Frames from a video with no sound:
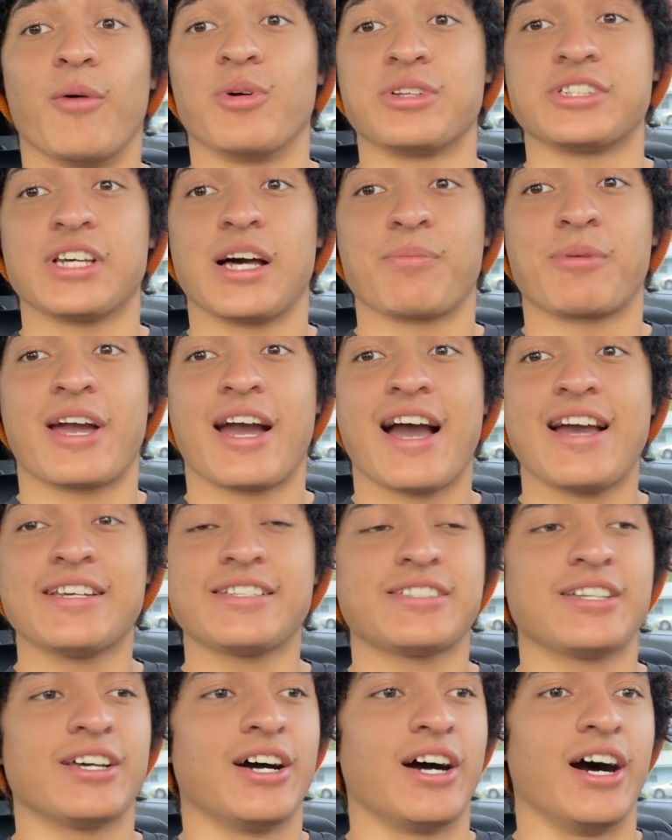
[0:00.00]
What's up,
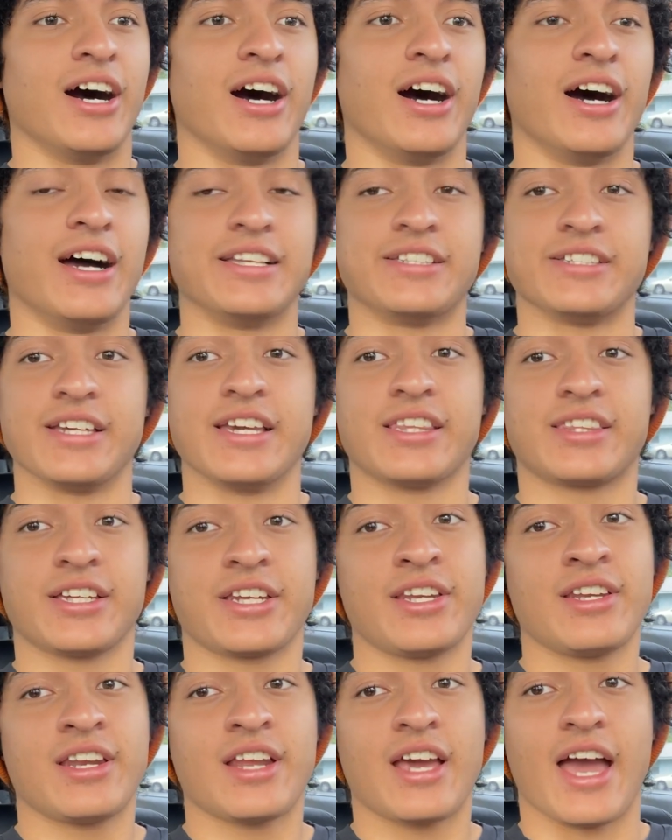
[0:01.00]
guys? It's
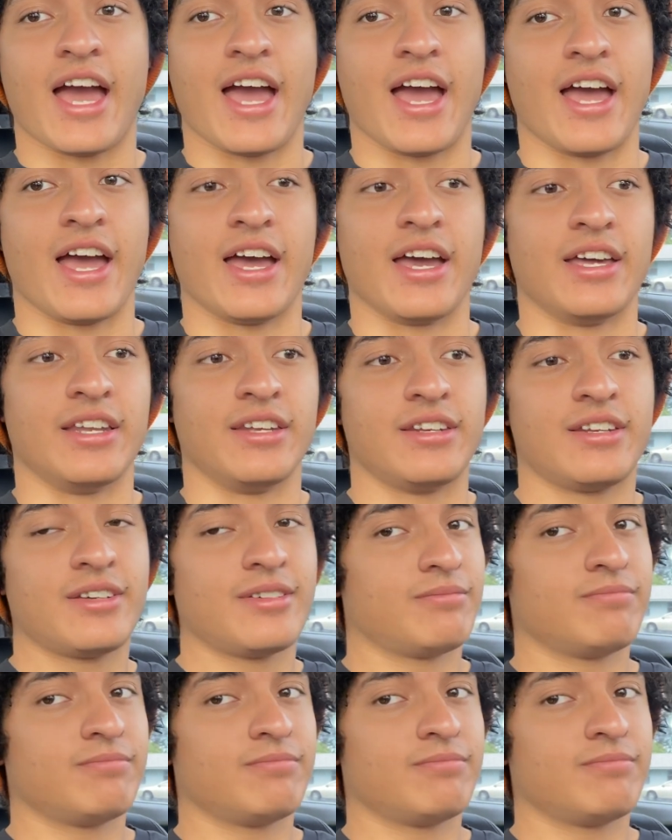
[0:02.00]
Ethan, and